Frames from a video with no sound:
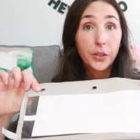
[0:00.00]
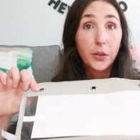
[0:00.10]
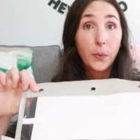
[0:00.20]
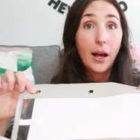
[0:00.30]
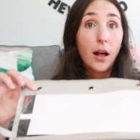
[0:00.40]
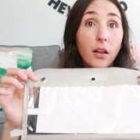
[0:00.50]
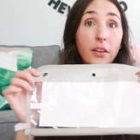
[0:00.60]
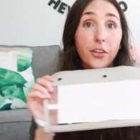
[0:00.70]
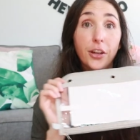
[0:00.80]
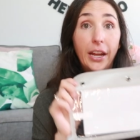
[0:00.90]
really well
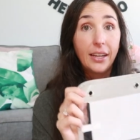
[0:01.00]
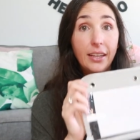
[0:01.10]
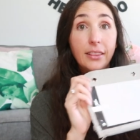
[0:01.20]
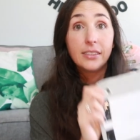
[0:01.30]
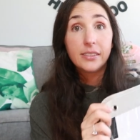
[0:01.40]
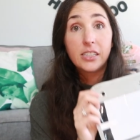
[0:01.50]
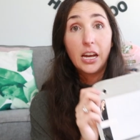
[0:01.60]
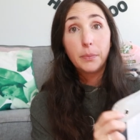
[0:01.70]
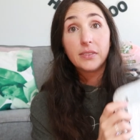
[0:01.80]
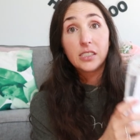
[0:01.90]
if you're hanging this
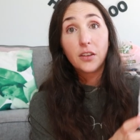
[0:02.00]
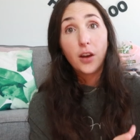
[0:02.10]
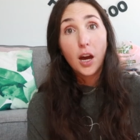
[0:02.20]
type of stuff